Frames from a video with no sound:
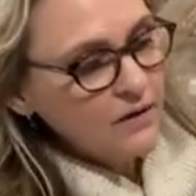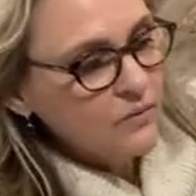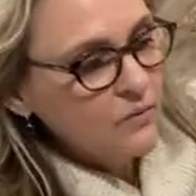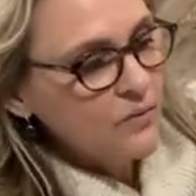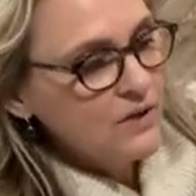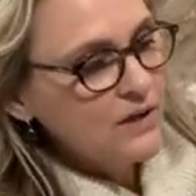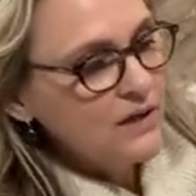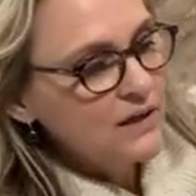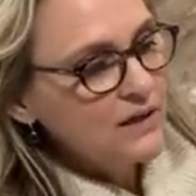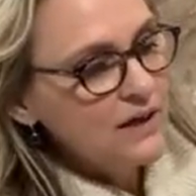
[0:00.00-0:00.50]

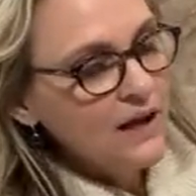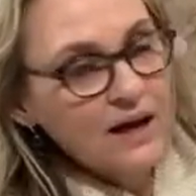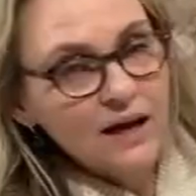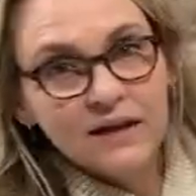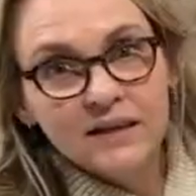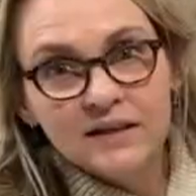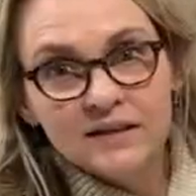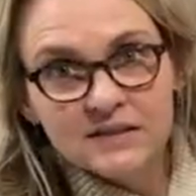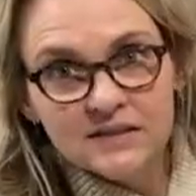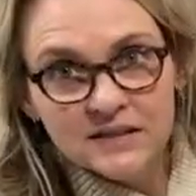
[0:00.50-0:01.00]
we didn't add
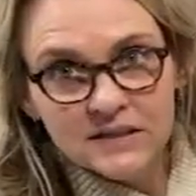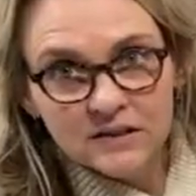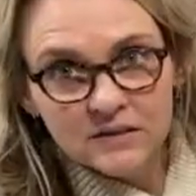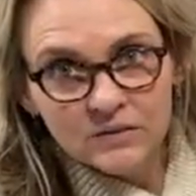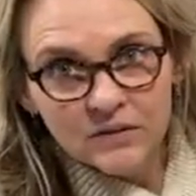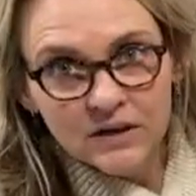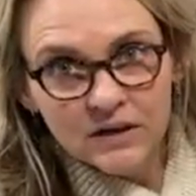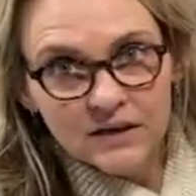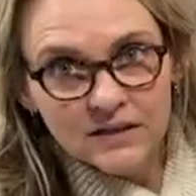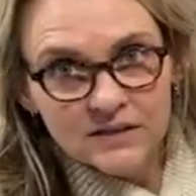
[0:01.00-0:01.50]
the
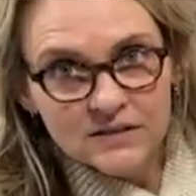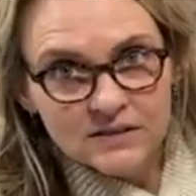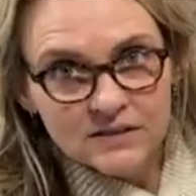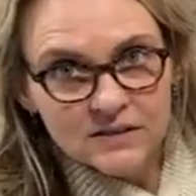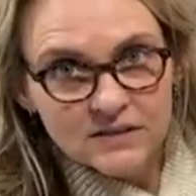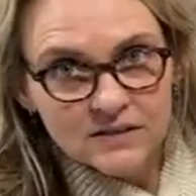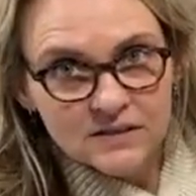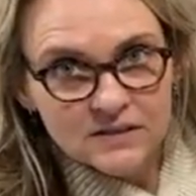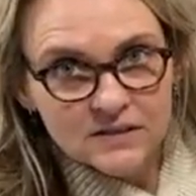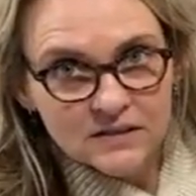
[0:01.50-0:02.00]

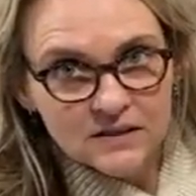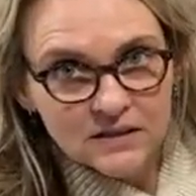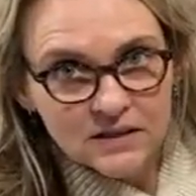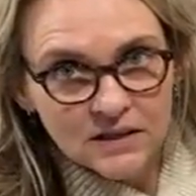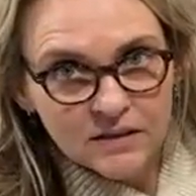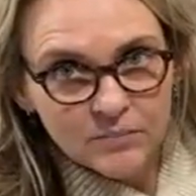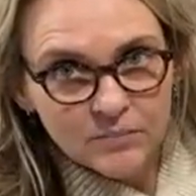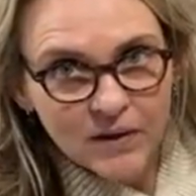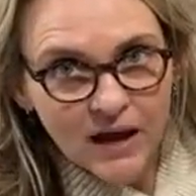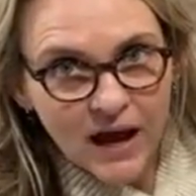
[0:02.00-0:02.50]
D-rings to
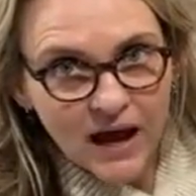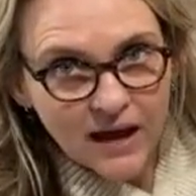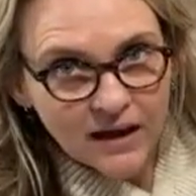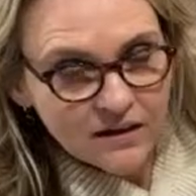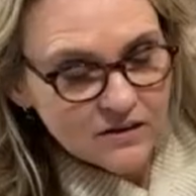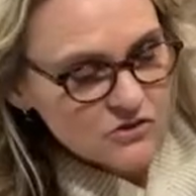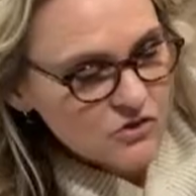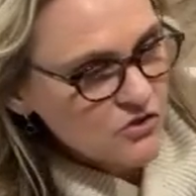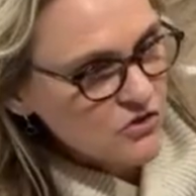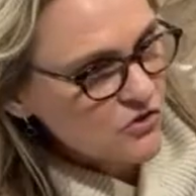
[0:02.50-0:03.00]
the back
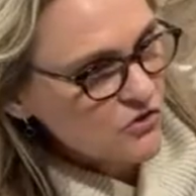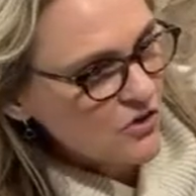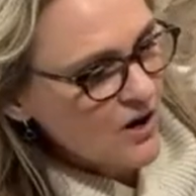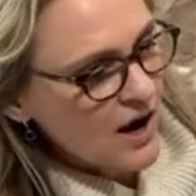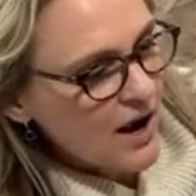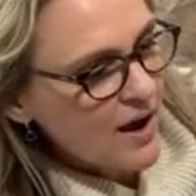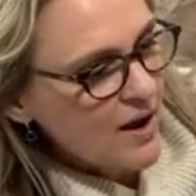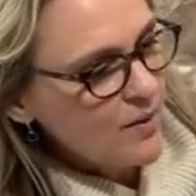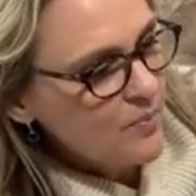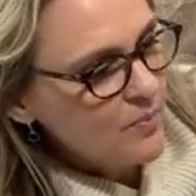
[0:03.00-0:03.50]

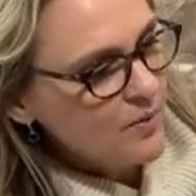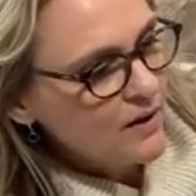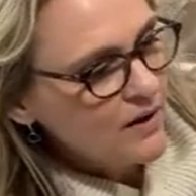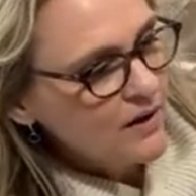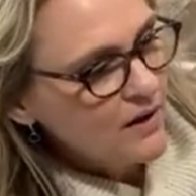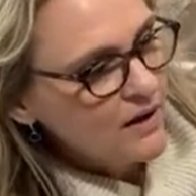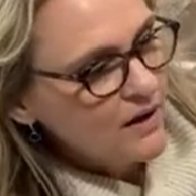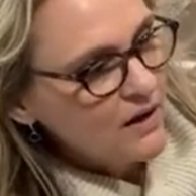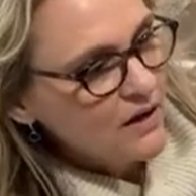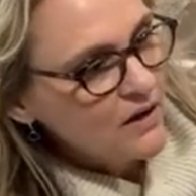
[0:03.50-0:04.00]
strap.
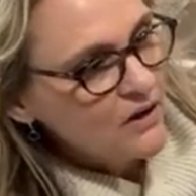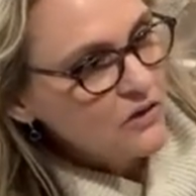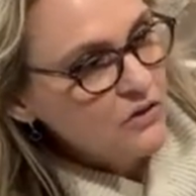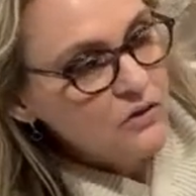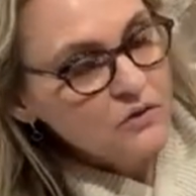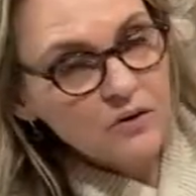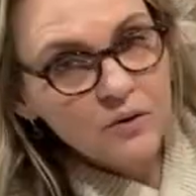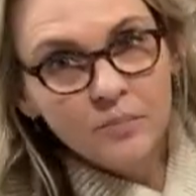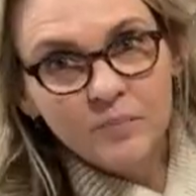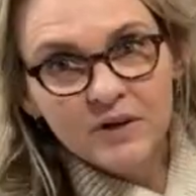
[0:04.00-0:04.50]
You
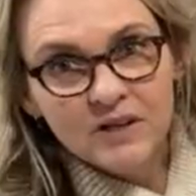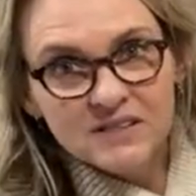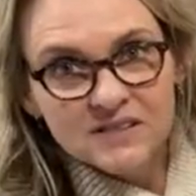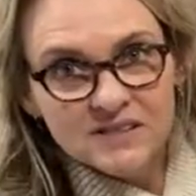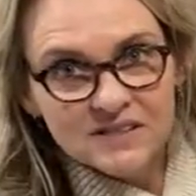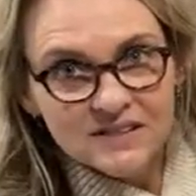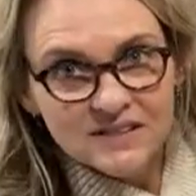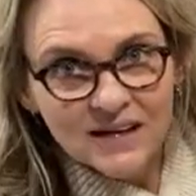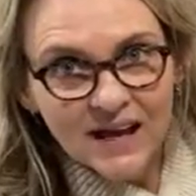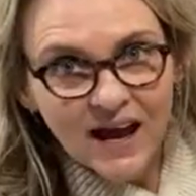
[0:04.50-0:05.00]
could put
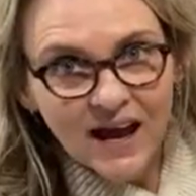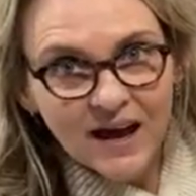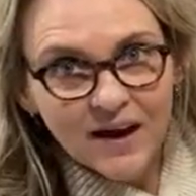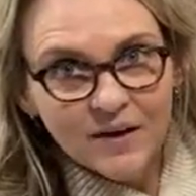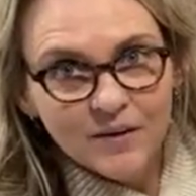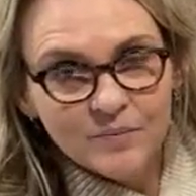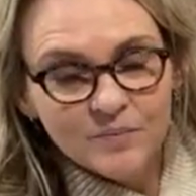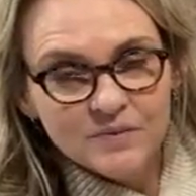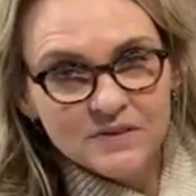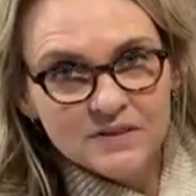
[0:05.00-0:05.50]

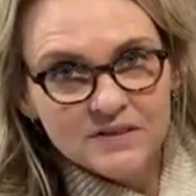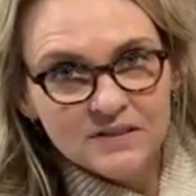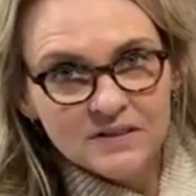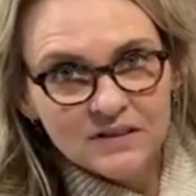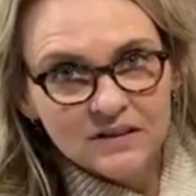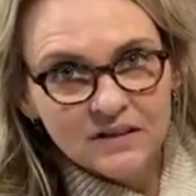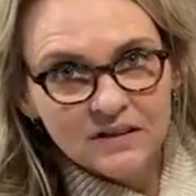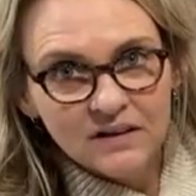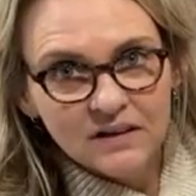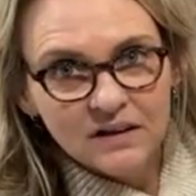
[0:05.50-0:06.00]
snaps
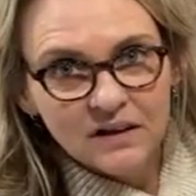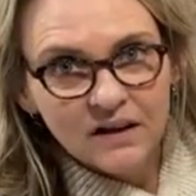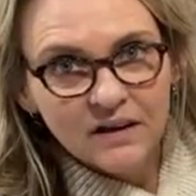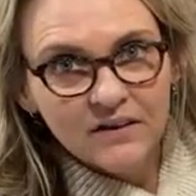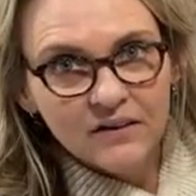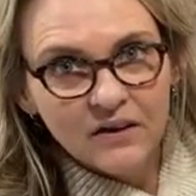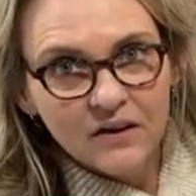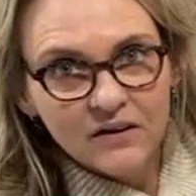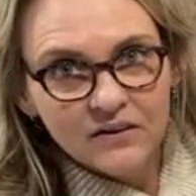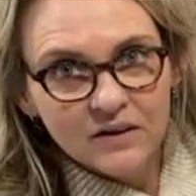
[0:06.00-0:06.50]

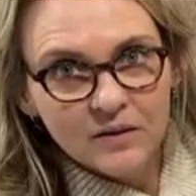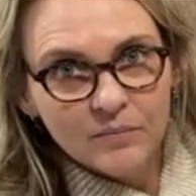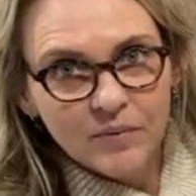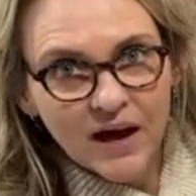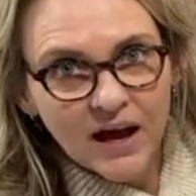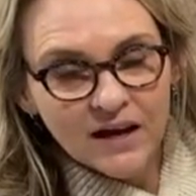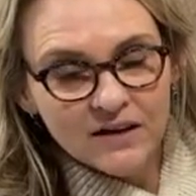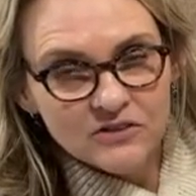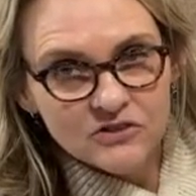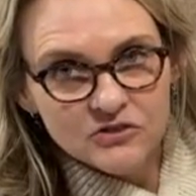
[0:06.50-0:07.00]
along the
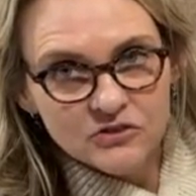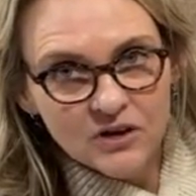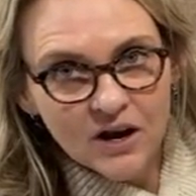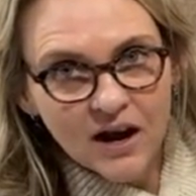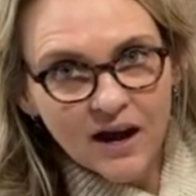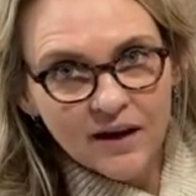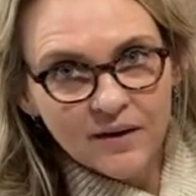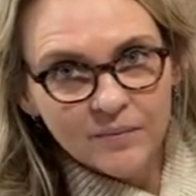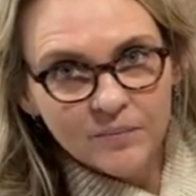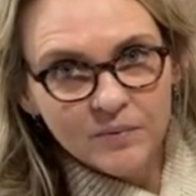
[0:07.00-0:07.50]
back
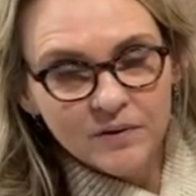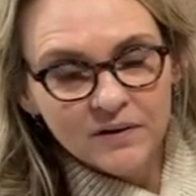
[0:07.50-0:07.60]
strap.